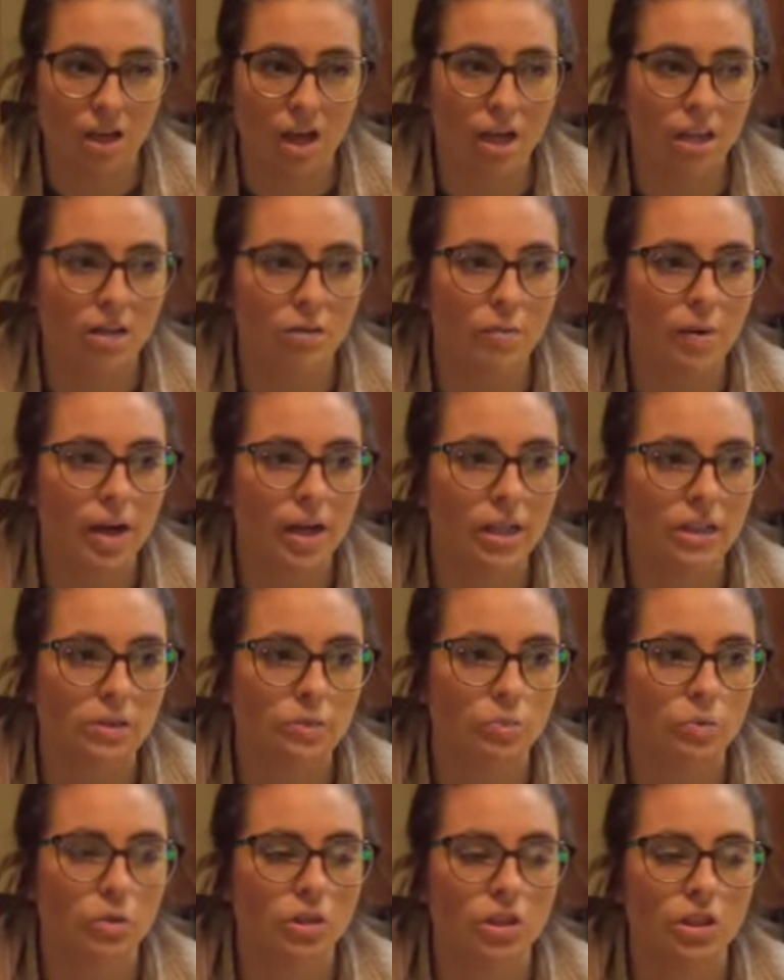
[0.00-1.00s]
Otherwise,
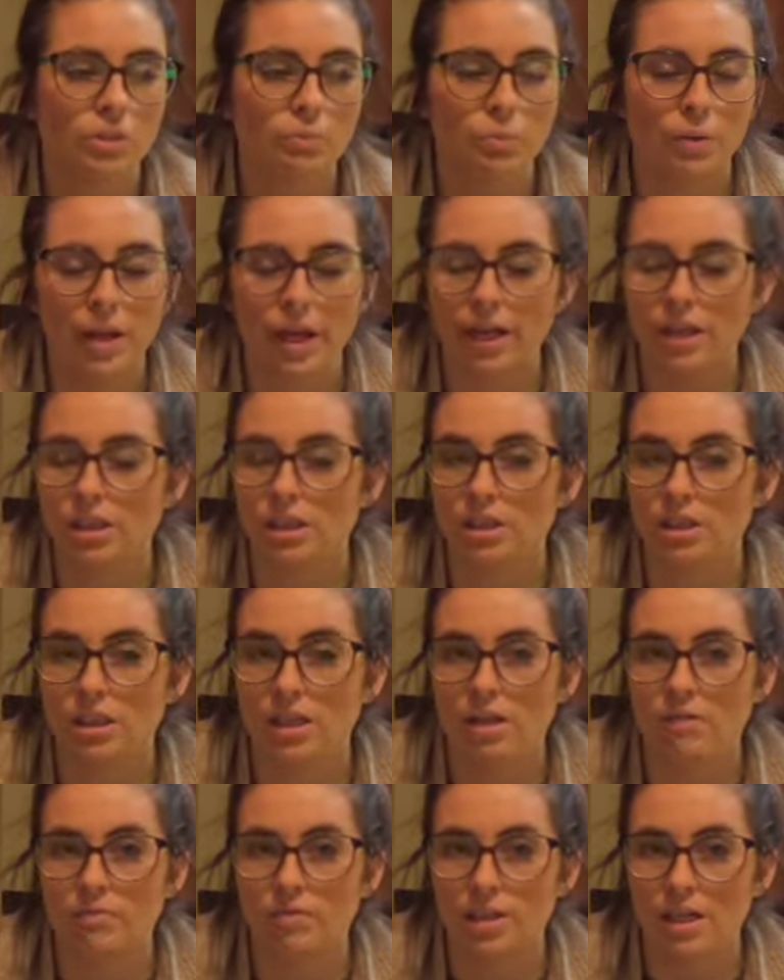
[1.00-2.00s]
we'll just plant just
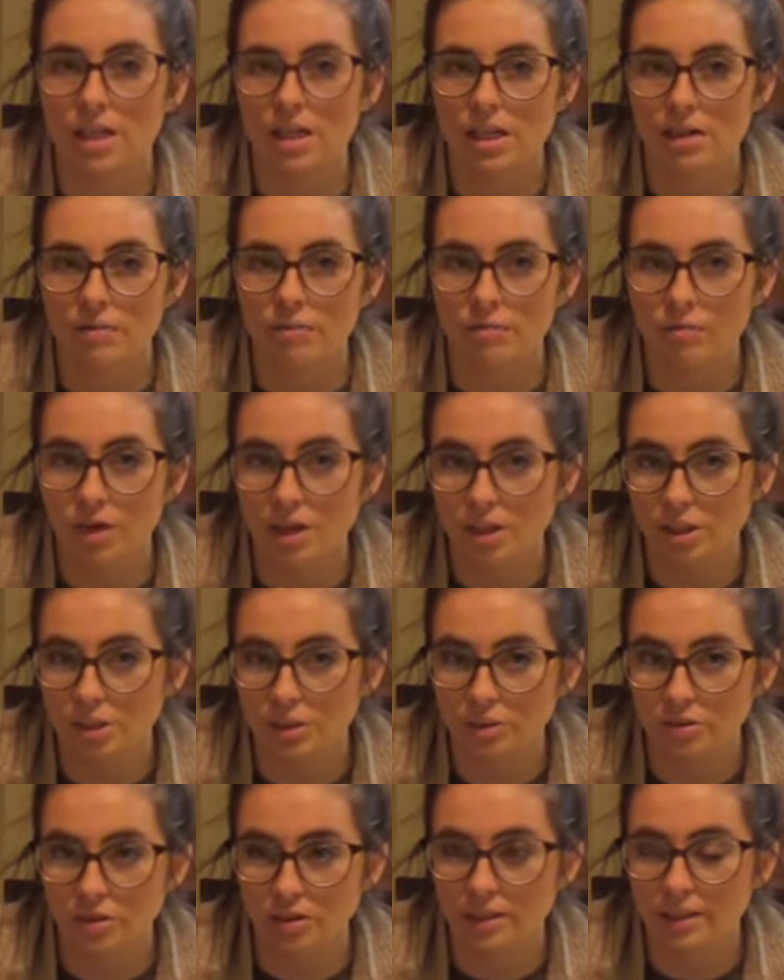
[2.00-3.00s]
enough to eat it fresh
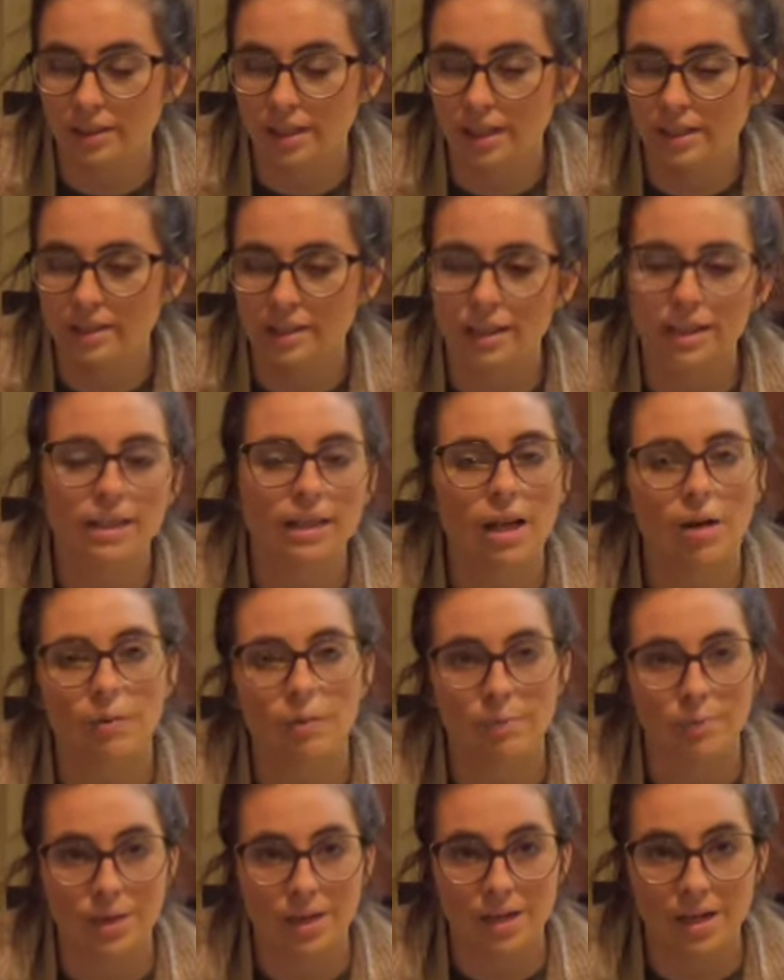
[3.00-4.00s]
through the season, and
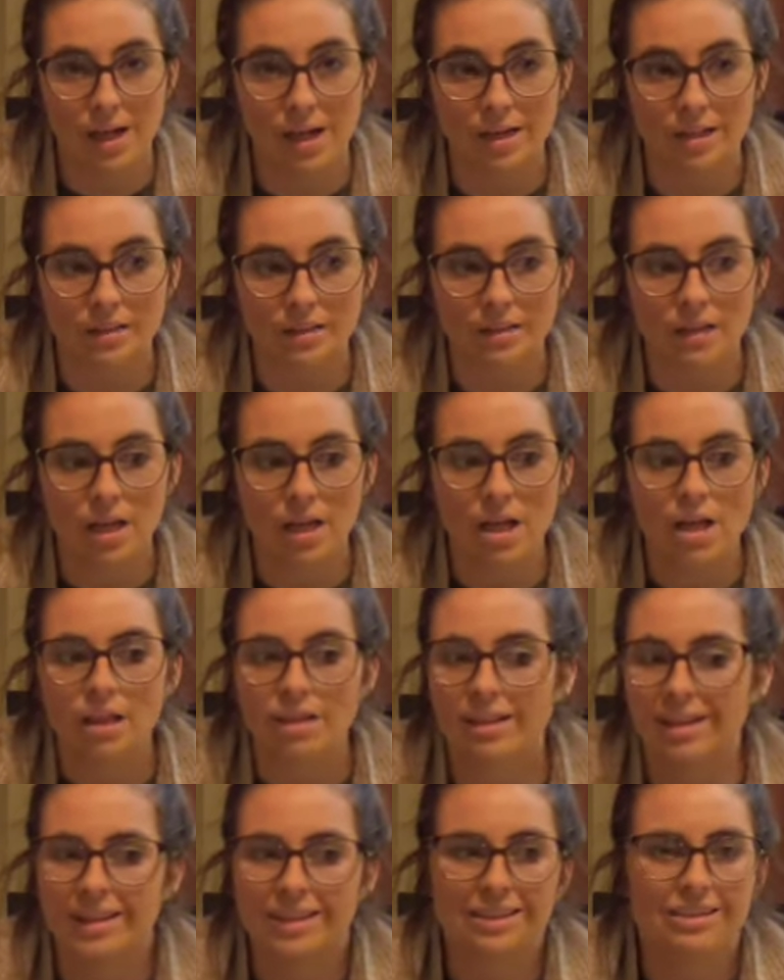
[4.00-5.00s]
that will be nice.
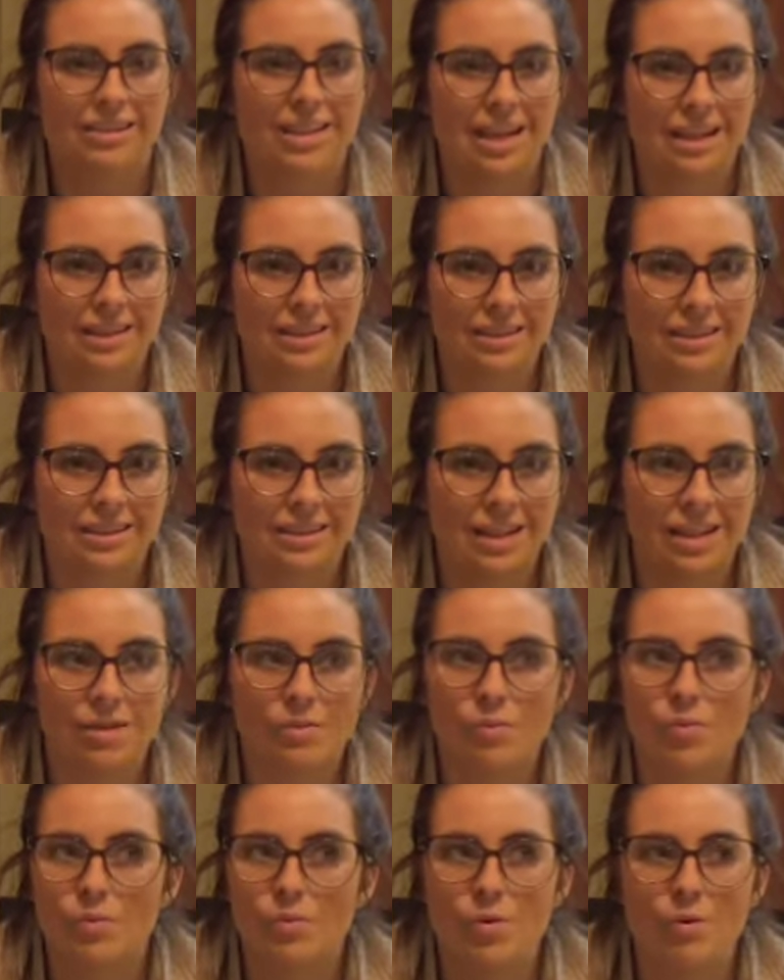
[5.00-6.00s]
Like lettuce, like
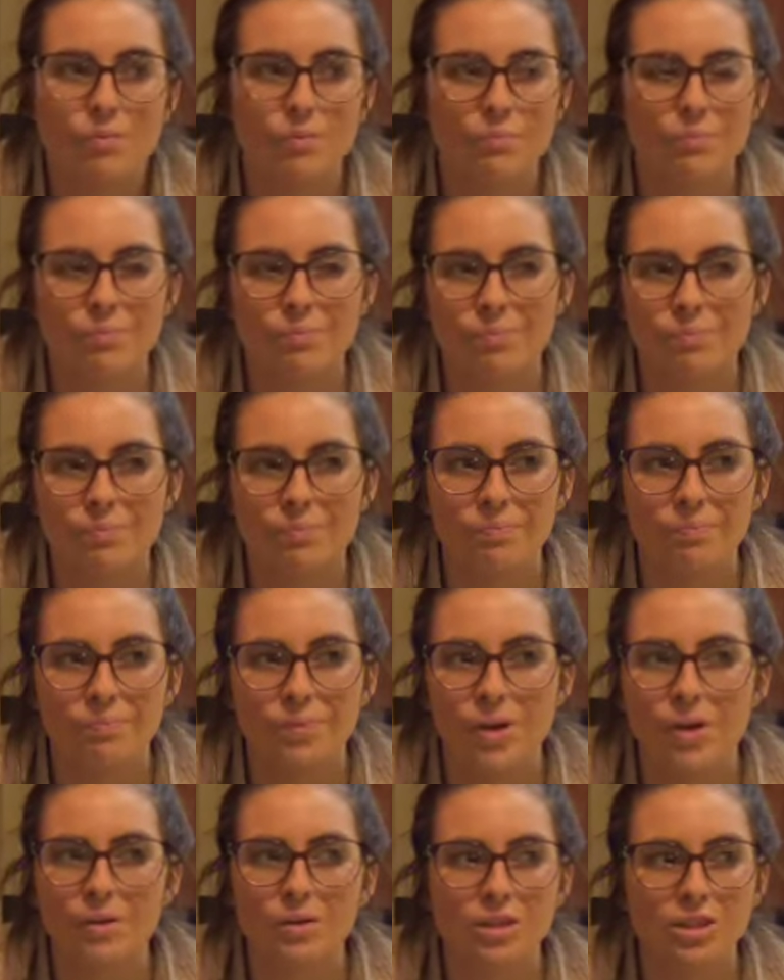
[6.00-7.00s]
we won't
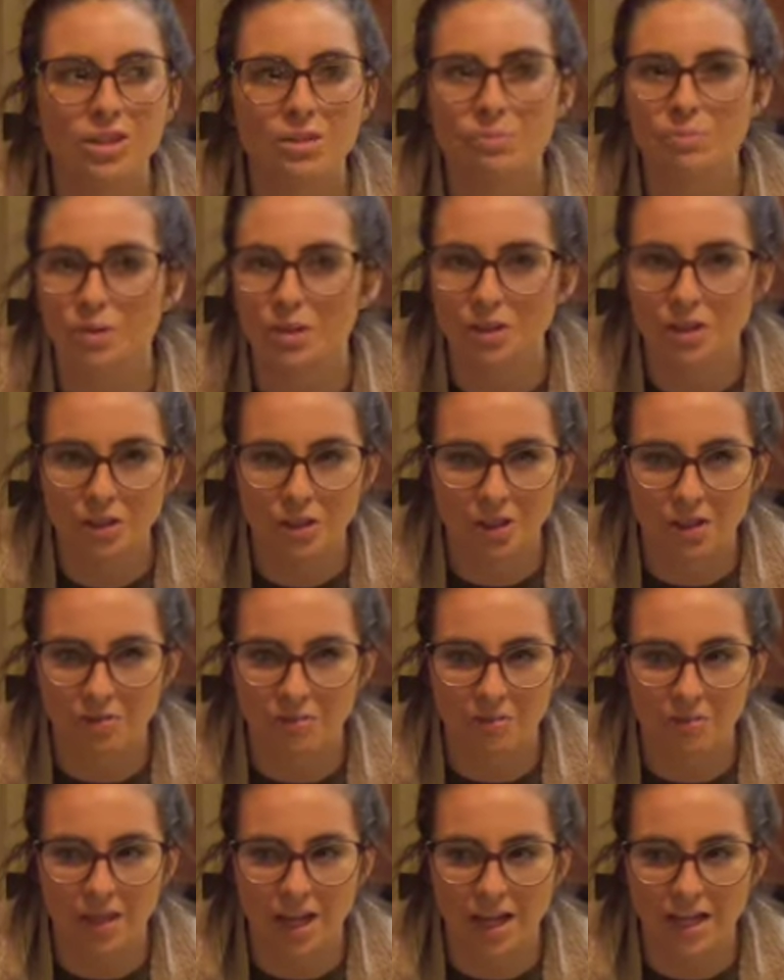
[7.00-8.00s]
be able to
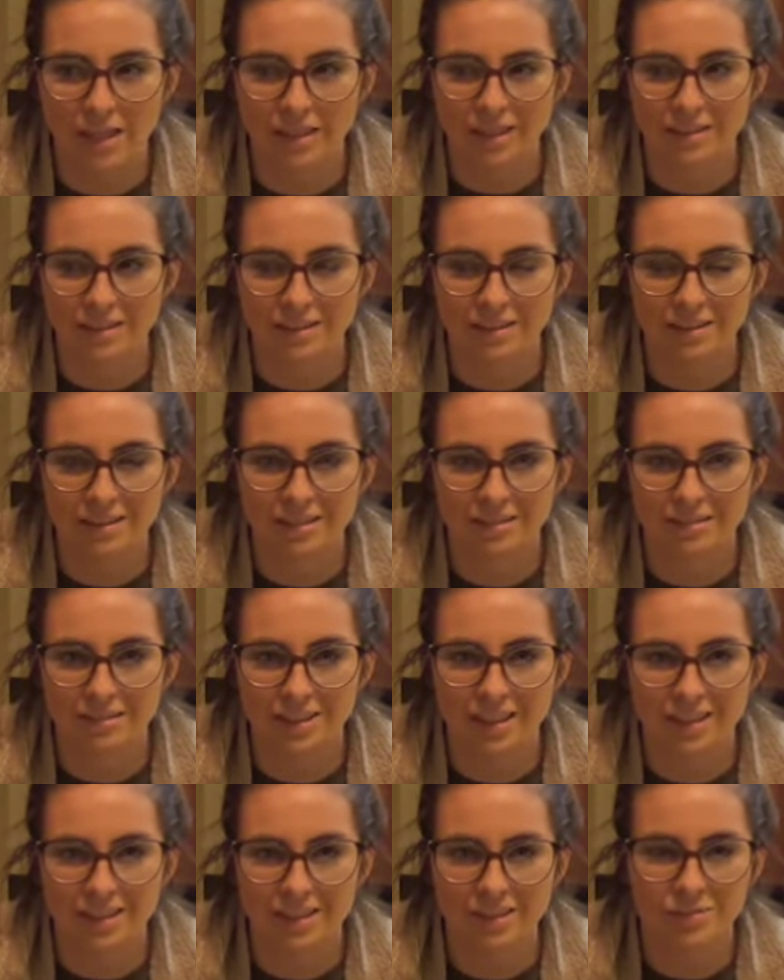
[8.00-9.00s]
preserve lettuce
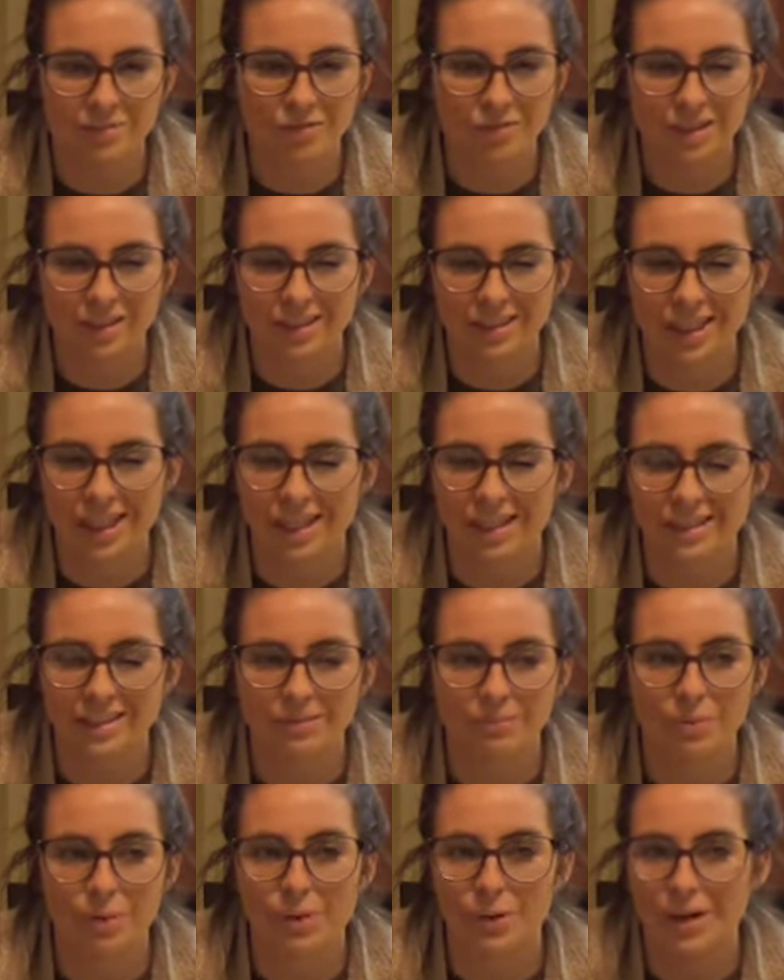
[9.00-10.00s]
because you freeze lettuce
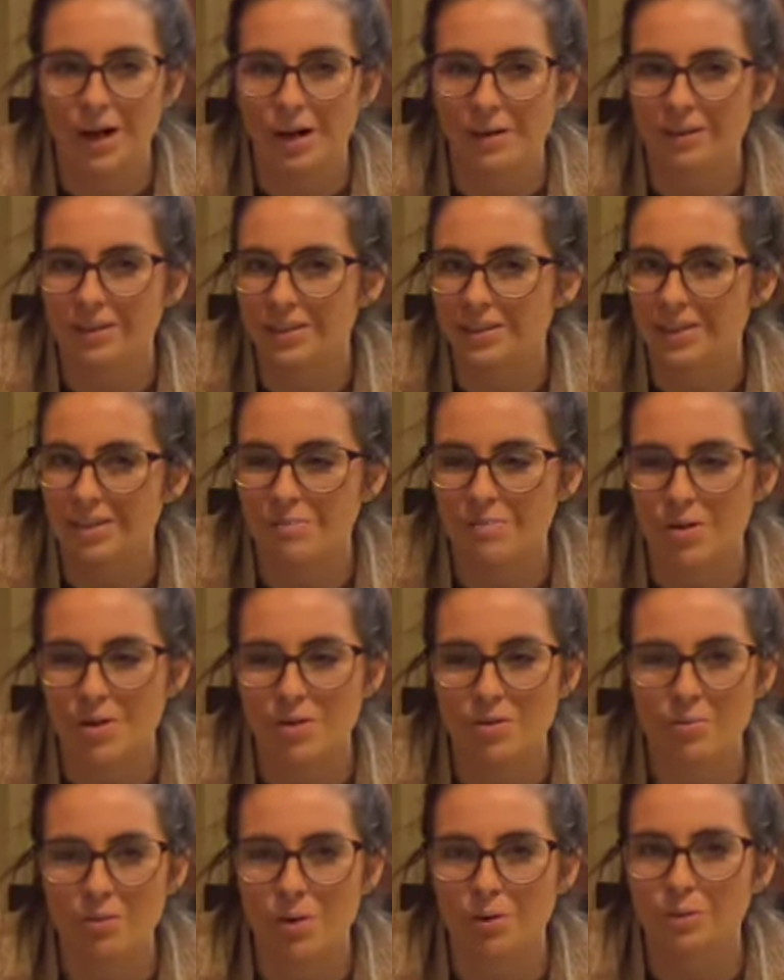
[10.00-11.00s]
and pull it out, it's gonna be
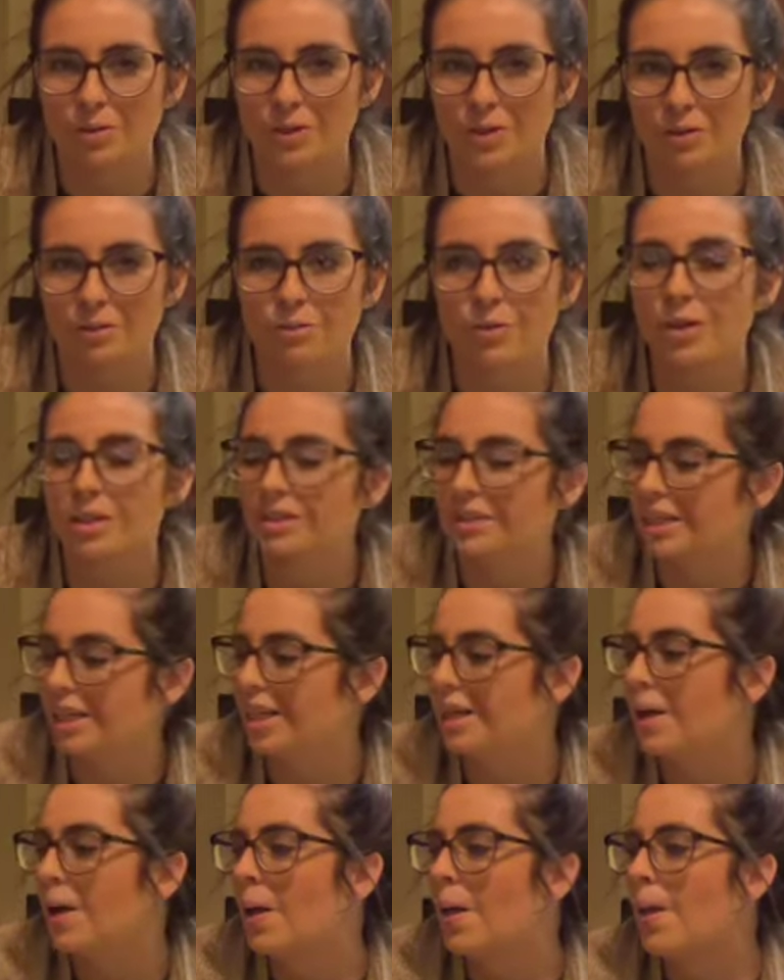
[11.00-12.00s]
gross and
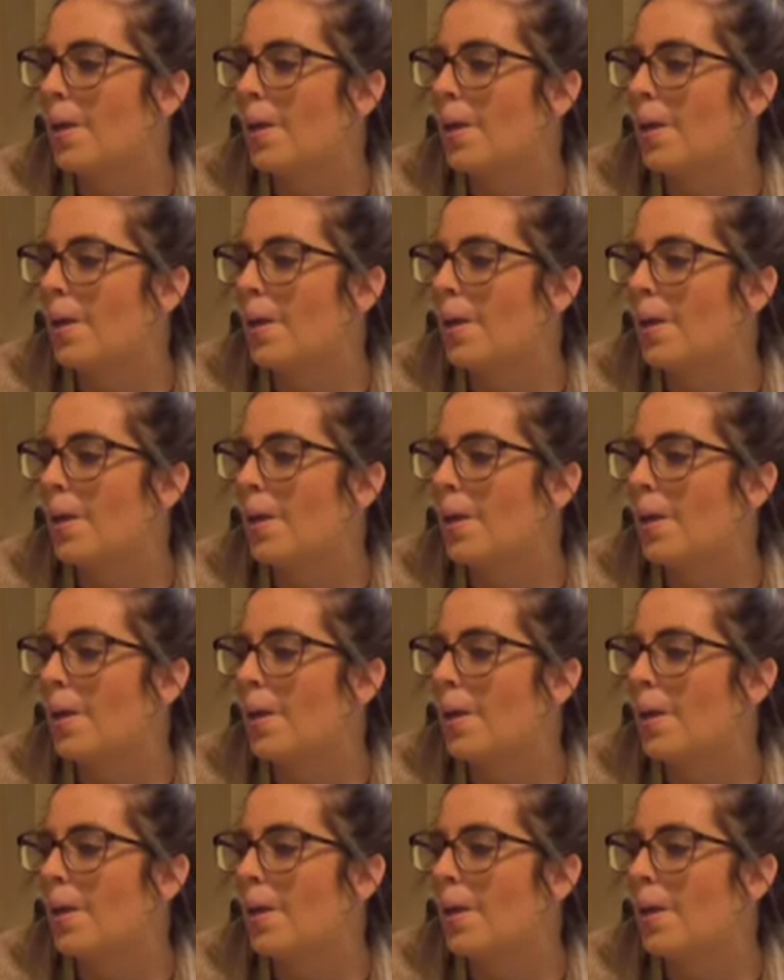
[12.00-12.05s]
wilty.